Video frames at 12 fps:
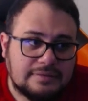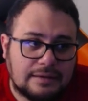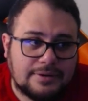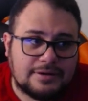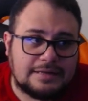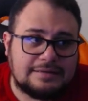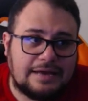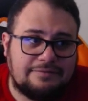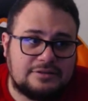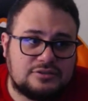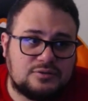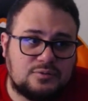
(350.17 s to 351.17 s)
now we're gonna
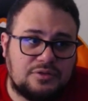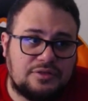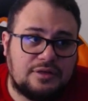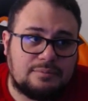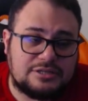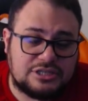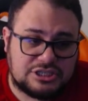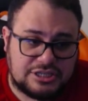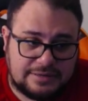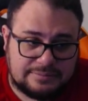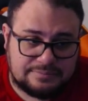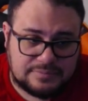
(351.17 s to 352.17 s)
dive into the
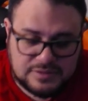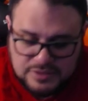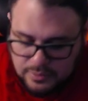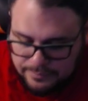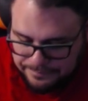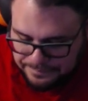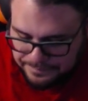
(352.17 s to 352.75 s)
Magician. So